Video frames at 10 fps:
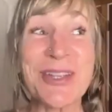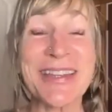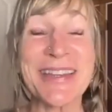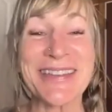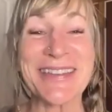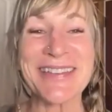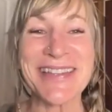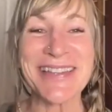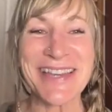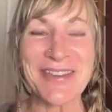really good
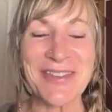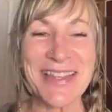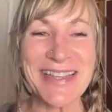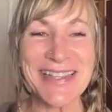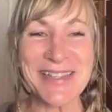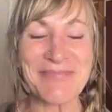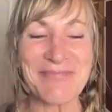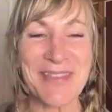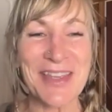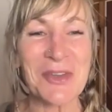news to share with us.
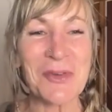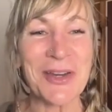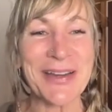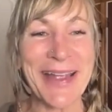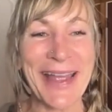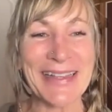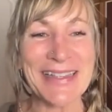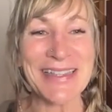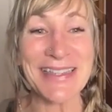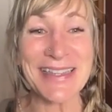You were
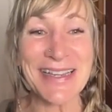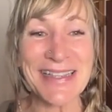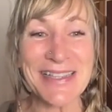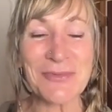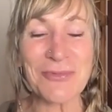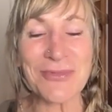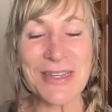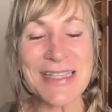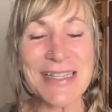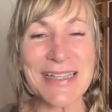just
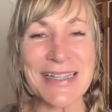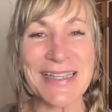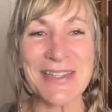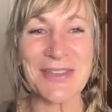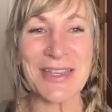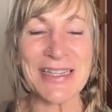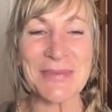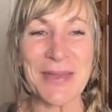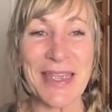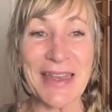recently doing a
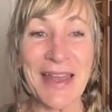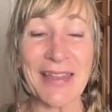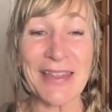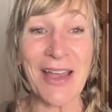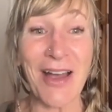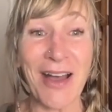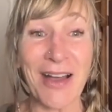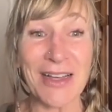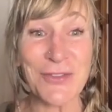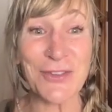debate at the
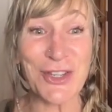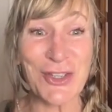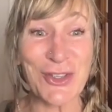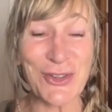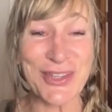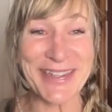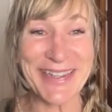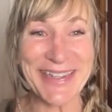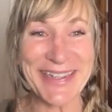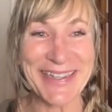Oxford
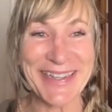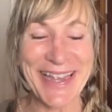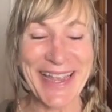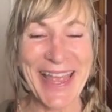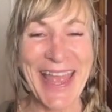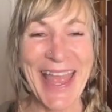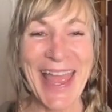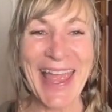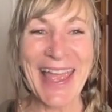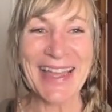Union,
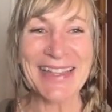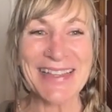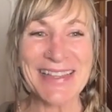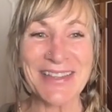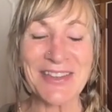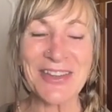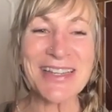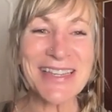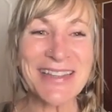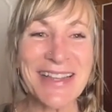and you're going
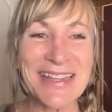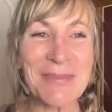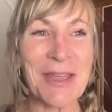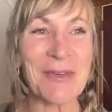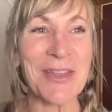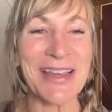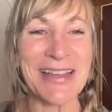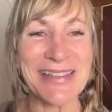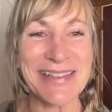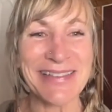to share that debate with
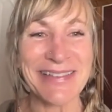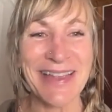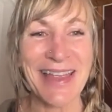us.